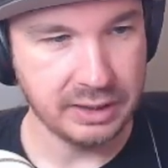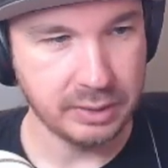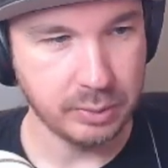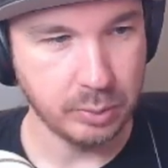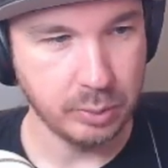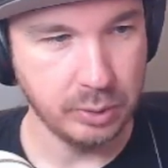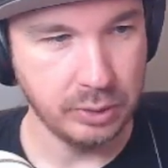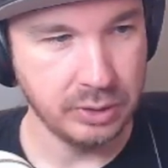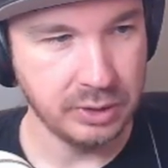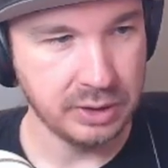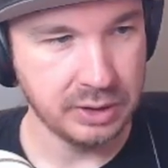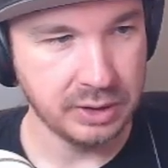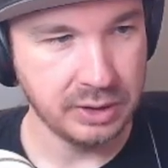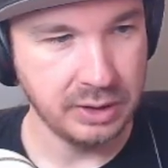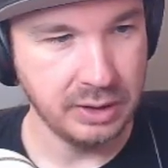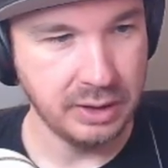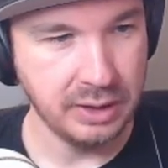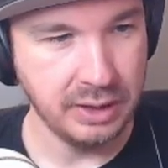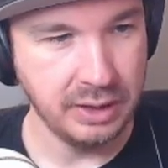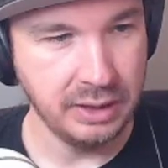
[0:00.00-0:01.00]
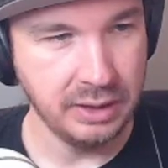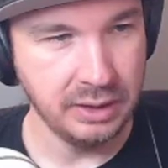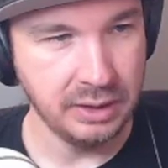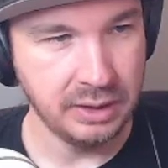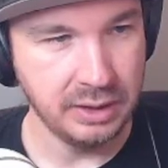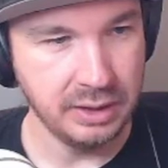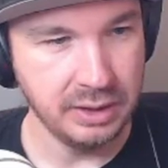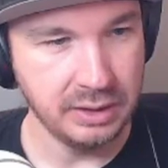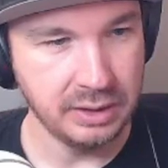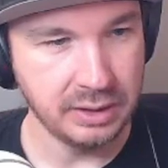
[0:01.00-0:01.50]
we're just gonna end
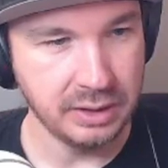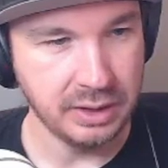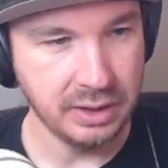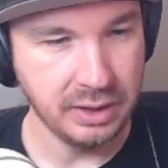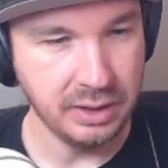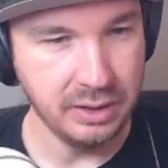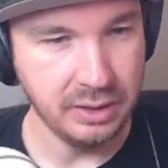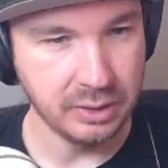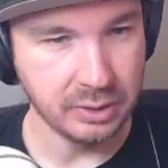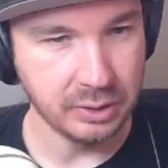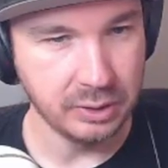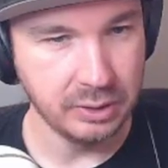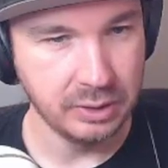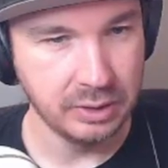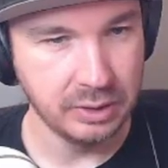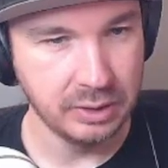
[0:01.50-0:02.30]
things here.